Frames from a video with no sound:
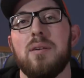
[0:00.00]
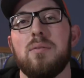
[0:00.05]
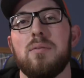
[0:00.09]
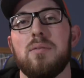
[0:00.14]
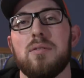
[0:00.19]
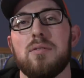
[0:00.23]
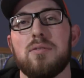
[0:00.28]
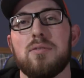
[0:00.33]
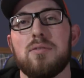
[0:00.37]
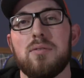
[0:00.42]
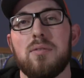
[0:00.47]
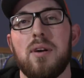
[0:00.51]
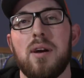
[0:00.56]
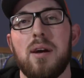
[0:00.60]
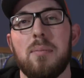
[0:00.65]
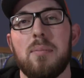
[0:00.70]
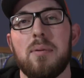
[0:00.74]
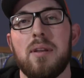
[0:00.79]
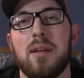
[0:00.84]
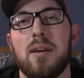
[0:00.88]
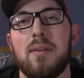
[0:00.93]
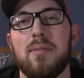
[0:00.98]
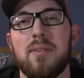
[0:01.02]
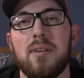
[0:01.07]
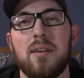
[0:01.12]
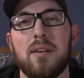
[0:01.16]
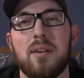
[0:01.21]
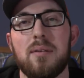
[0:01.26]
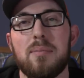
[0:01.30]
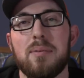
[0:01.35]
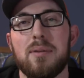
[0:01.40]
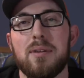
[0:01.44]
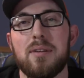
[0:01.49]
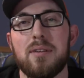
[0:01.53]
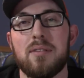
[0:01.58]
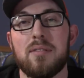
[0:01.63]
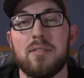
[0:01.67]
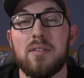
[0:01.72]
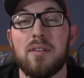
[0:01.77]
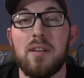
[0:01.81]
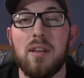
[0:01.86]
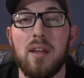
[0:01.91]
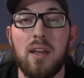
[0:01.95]
We are so happy to have you here
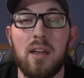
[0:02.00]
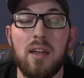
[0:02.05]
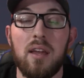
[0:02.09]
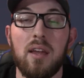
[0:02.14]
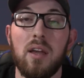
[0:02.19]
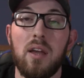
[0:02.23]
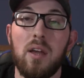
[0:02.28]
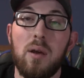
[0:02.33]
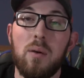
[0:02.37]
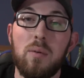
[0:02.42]
because today